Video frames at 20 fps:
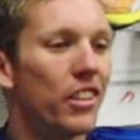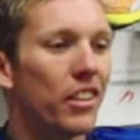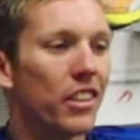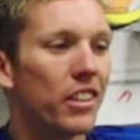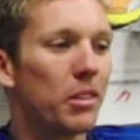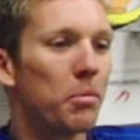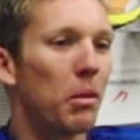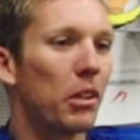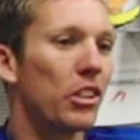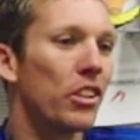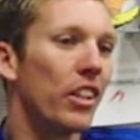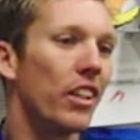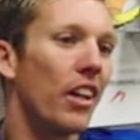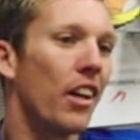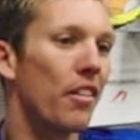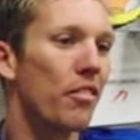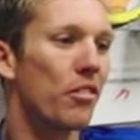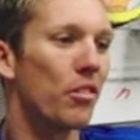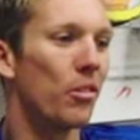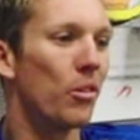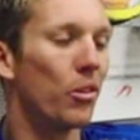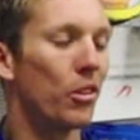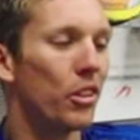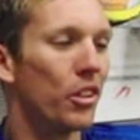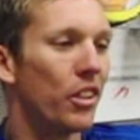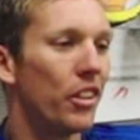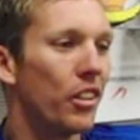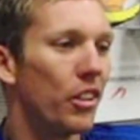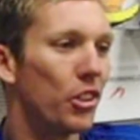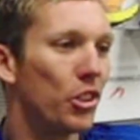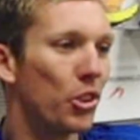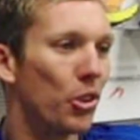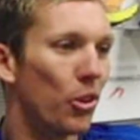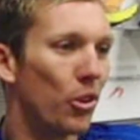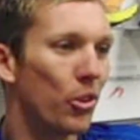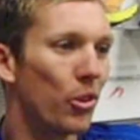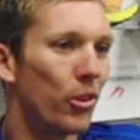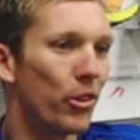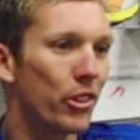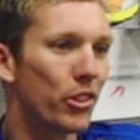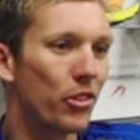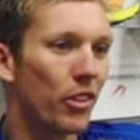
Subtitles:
especially after all the short course